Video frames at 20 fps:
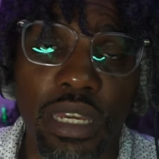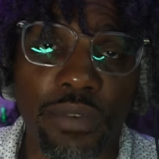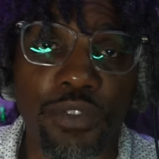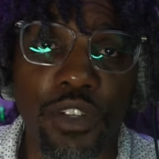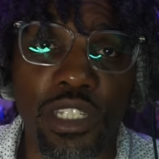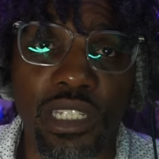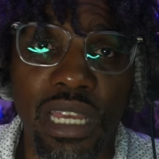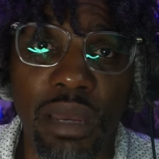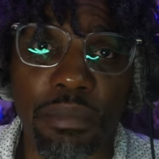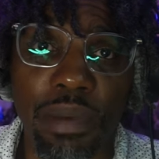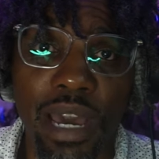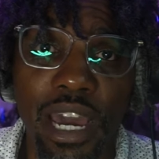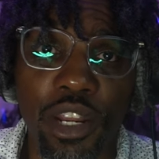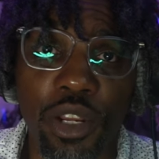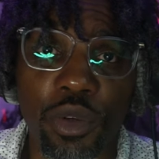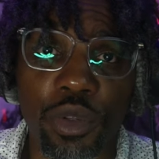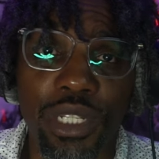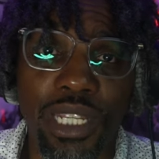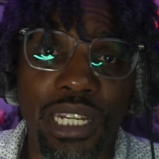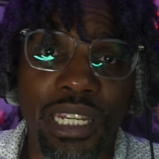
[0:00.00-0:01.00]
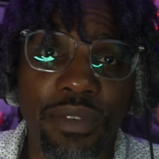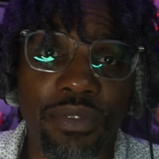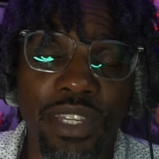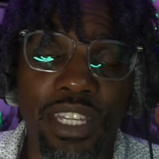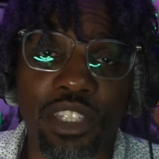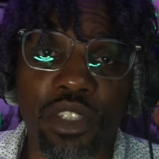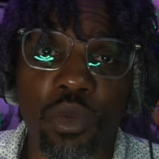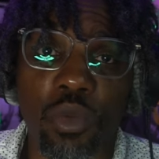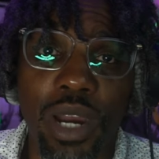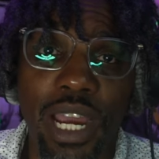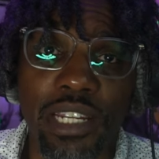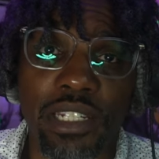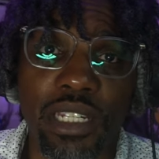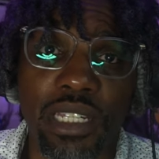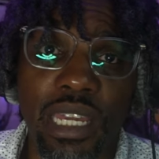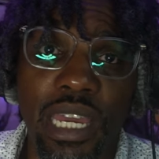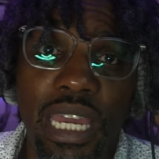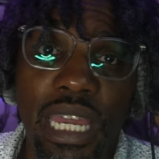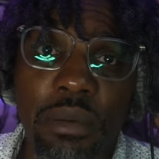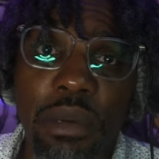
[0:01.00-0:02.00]
And for somebody who didn't even get to watch
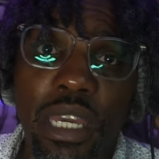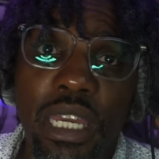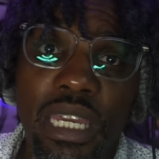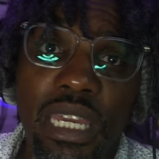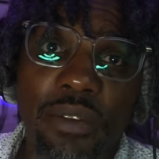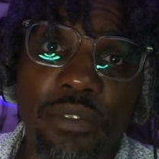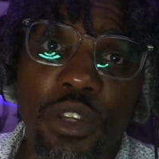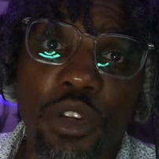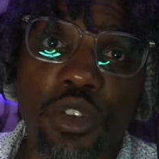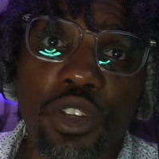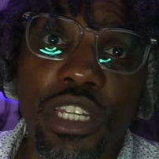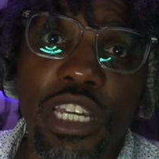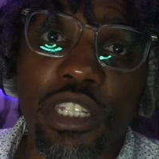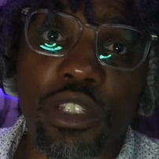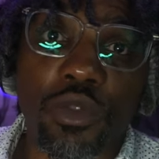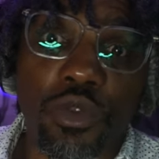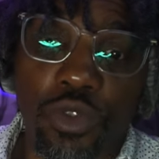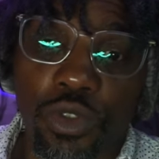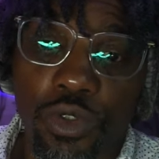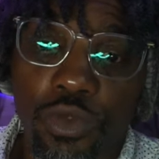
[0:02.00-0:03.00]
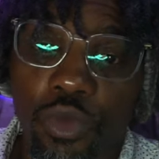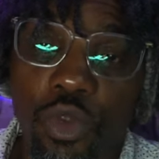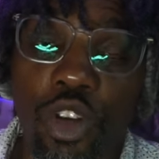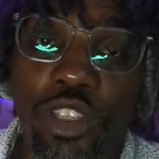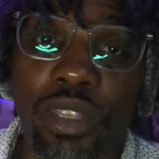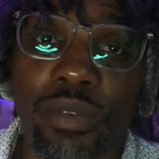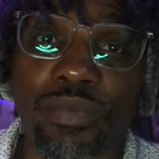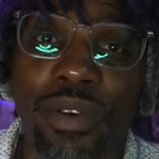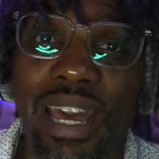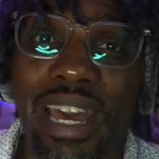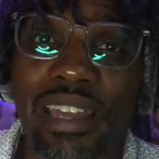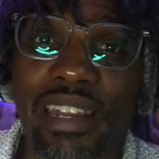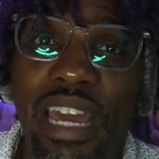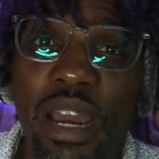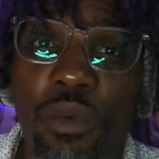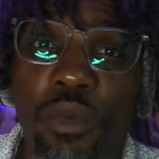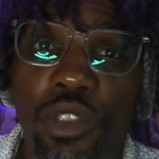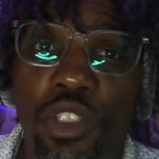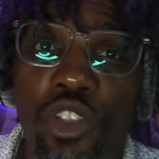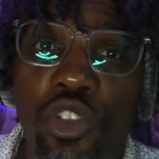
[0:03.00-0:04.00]
the game, if you just want to find
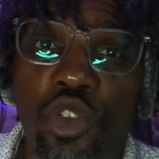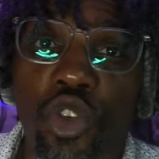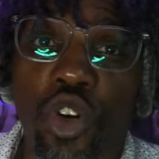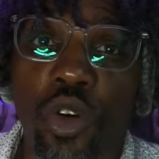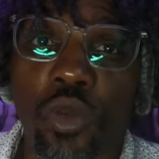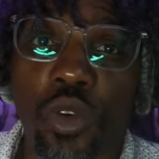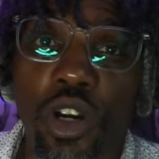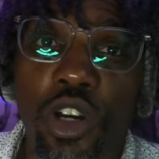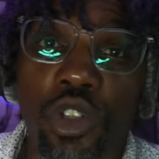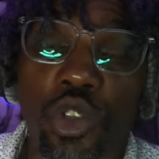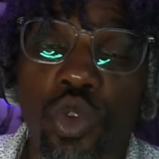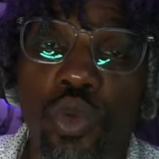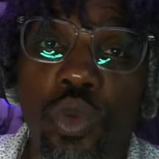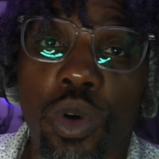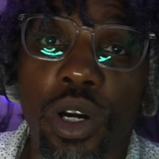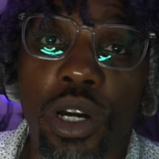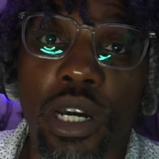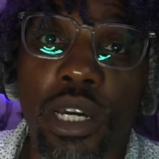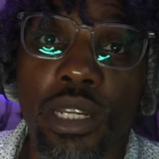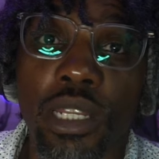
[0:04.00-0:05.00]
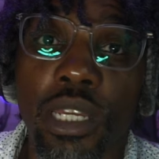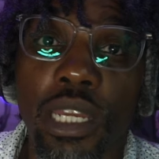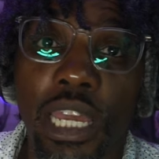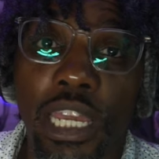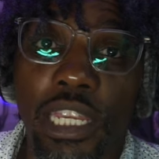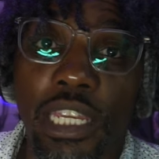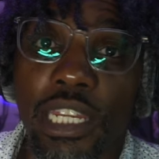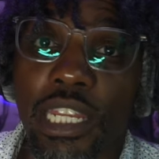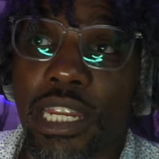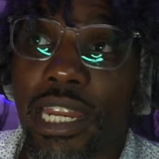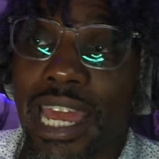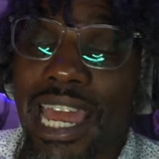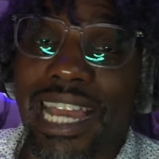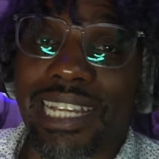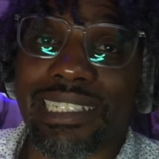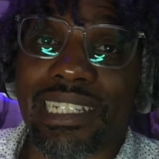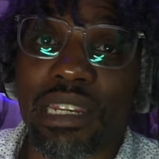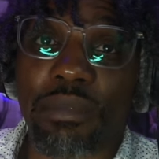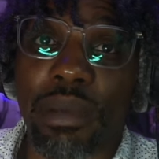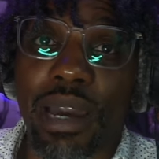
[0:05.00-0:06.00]
out what the score was, who won, and you didn't
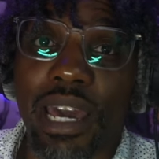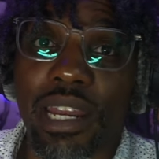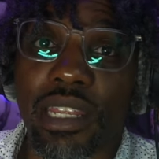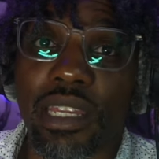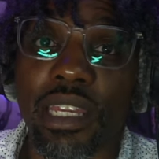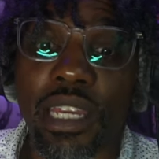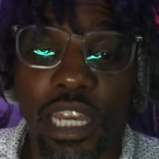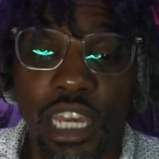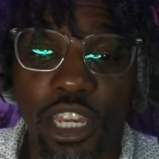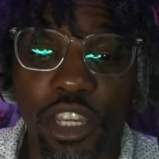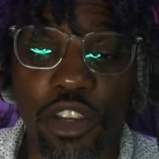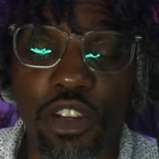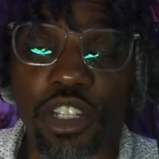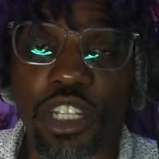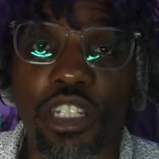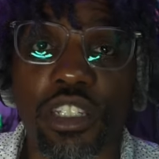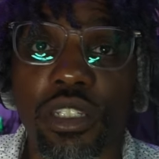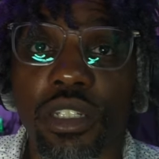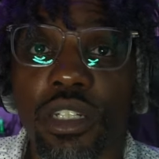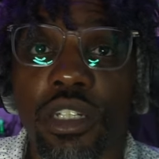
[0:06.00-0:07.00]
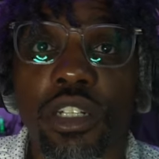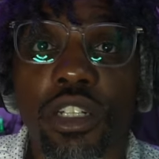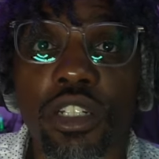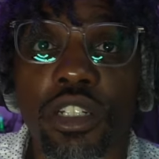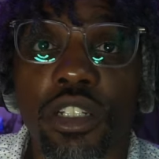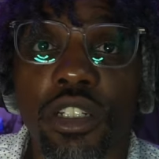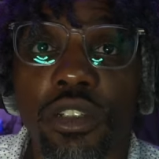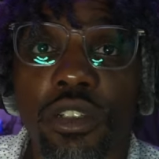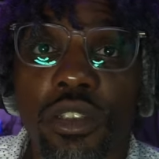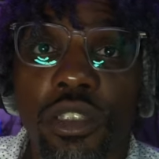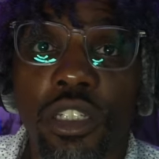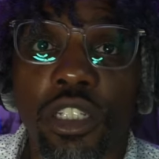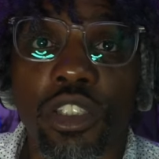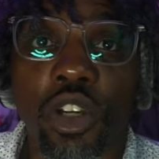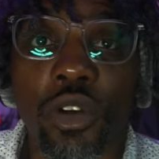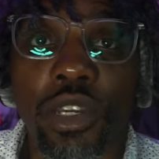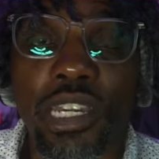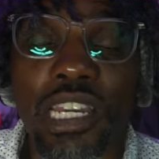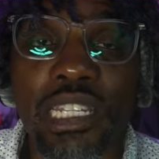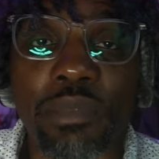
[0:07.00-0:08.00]
ask anybody, and you just
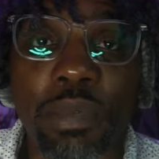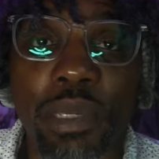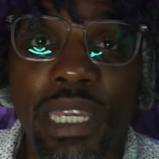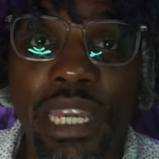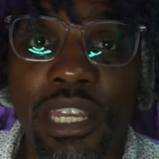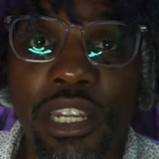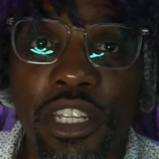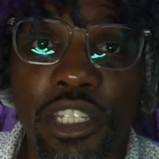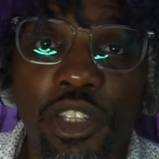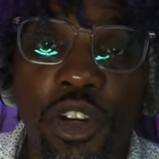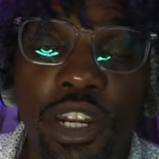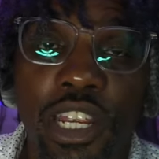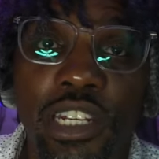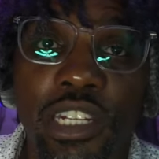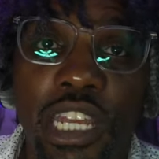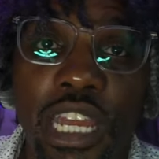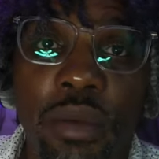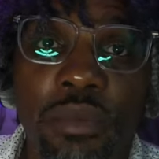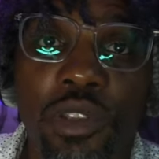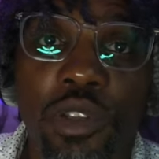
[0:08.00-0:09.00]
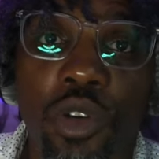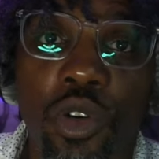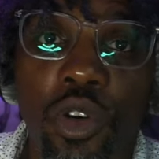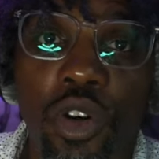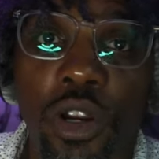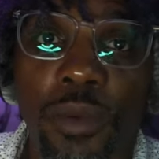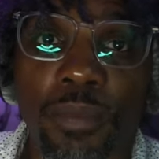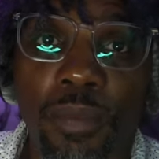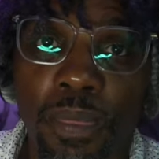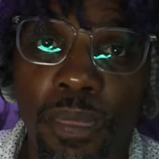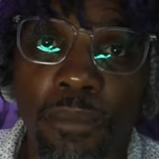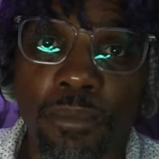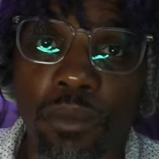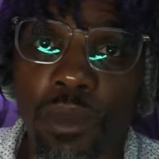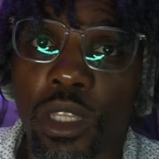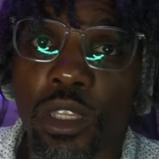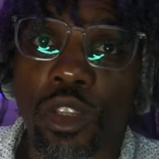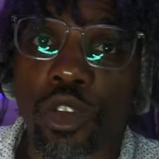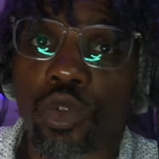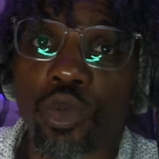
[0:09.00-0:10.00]
looked on ESPN and saw that damn score,
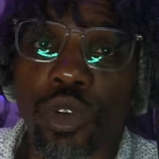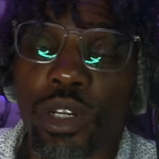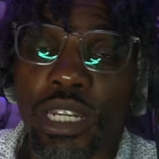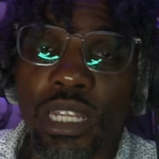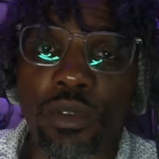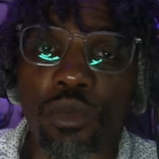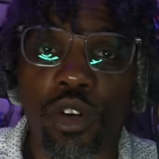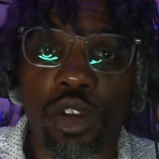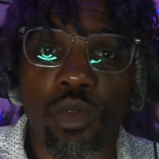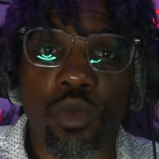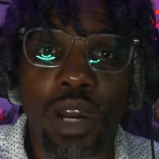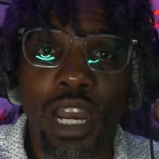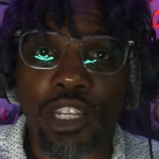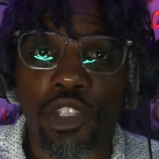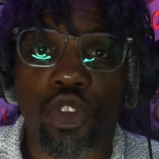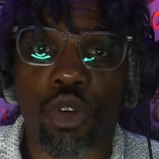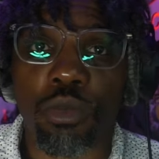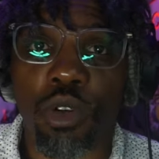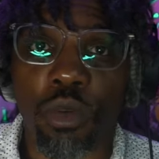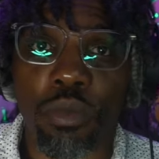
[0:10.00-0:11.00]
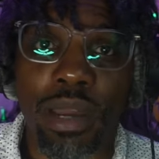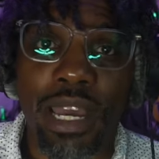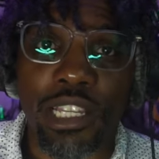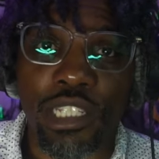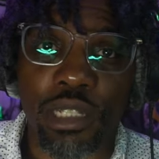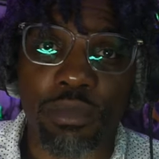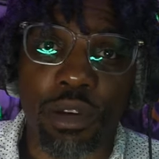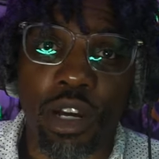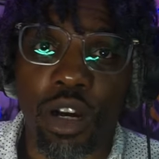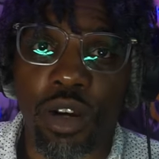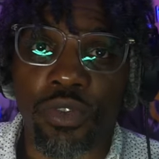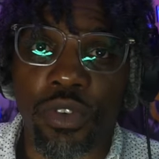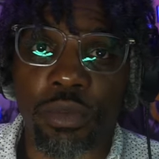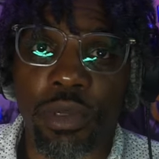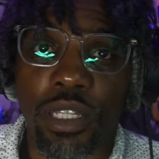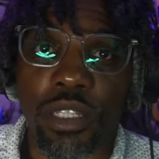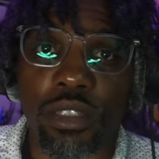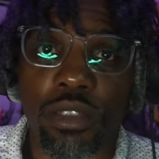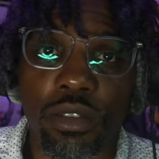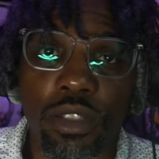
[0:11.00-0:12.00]
you wouldn't even want to watch no more basketball from
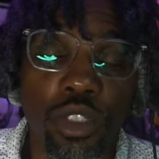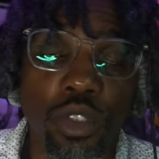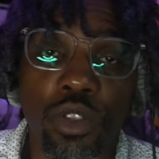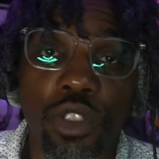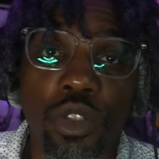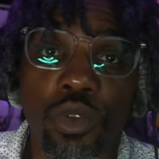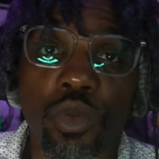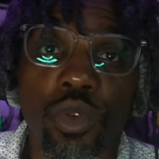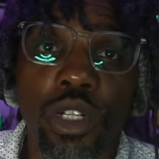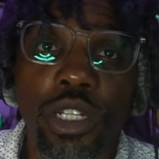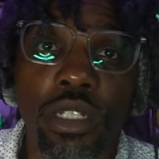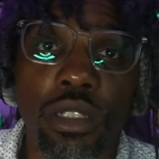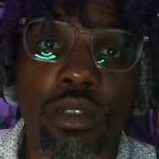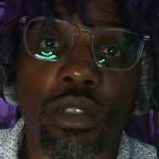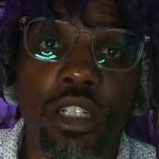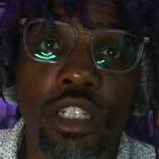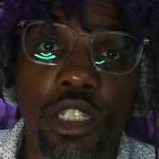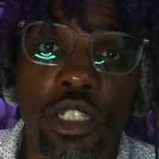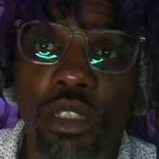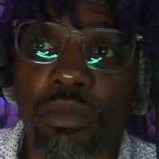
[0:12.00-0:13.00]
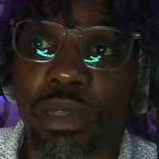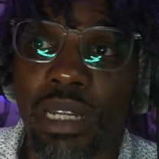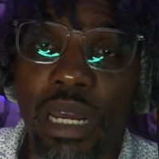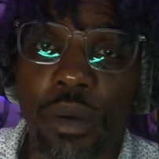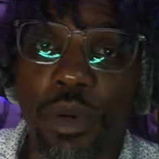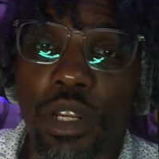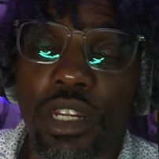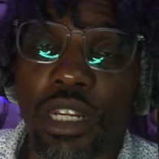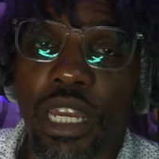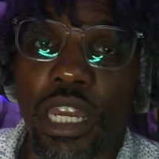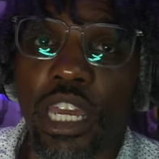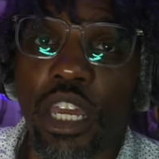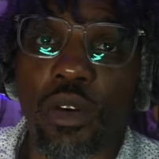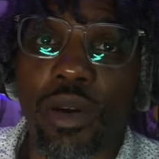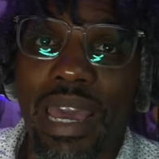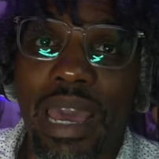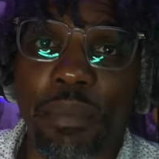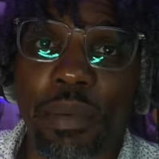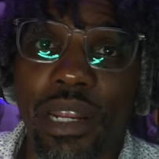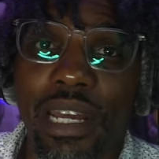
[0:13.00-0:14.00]
this. You wouldn't. Because you'd be like, what in the
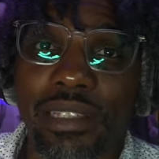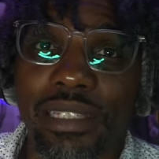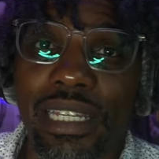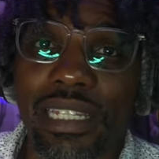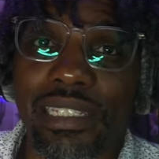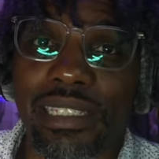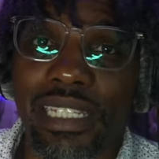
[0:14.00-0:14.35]
hell happened out there?